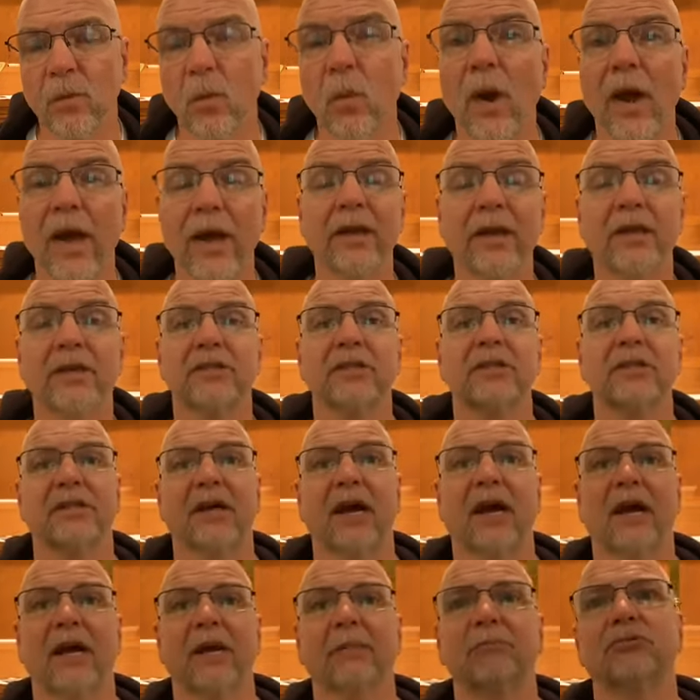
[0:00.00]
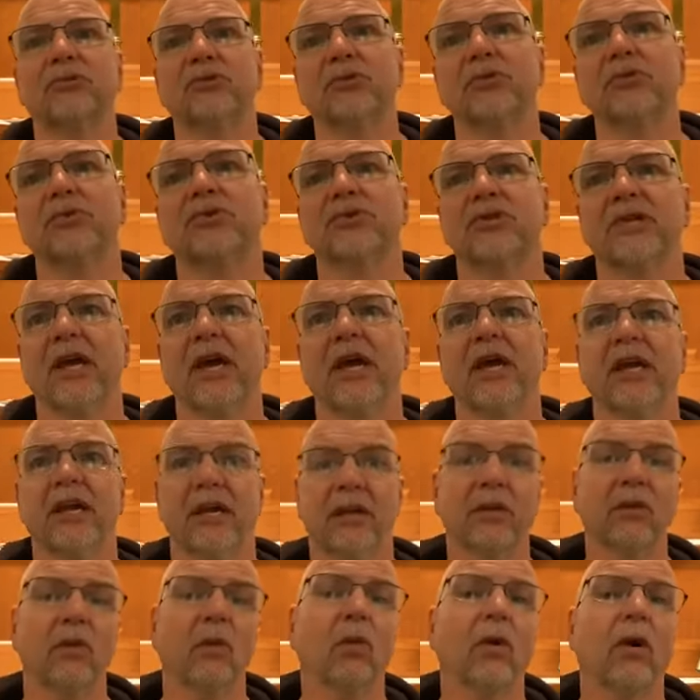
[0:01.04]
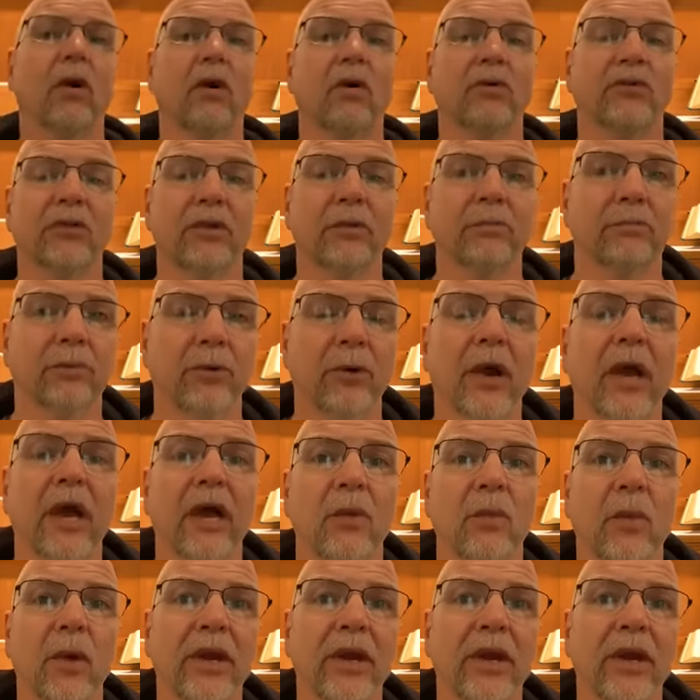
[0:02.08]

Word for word: When is it time to stay in the walls and pray?